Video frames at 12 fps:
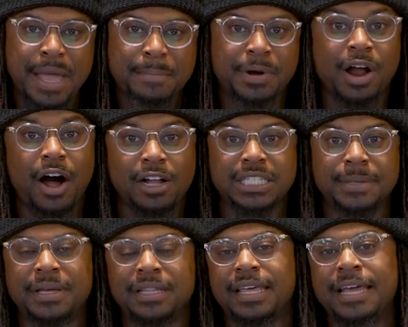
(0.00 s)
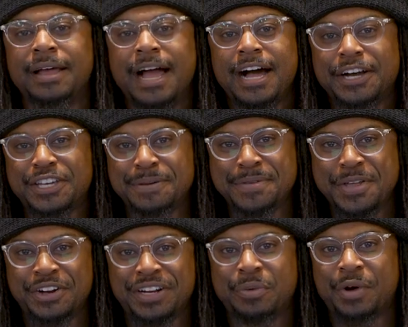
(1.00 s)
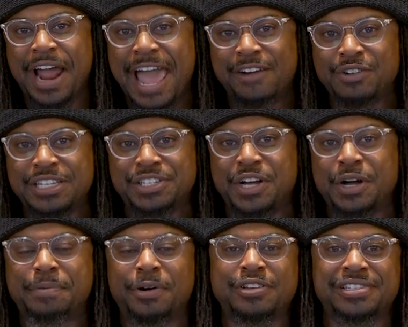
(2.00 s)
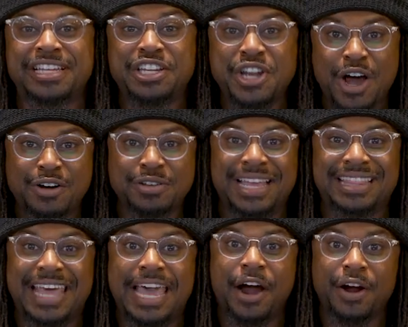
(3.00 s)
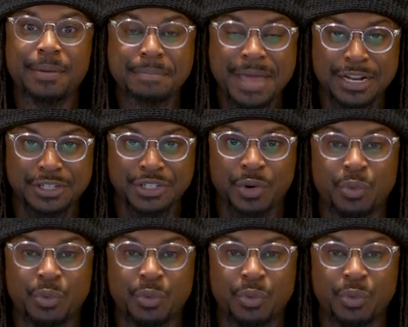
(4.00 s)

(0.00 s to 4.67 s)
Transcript: but ultimately a community where every single person knows that they are a minister.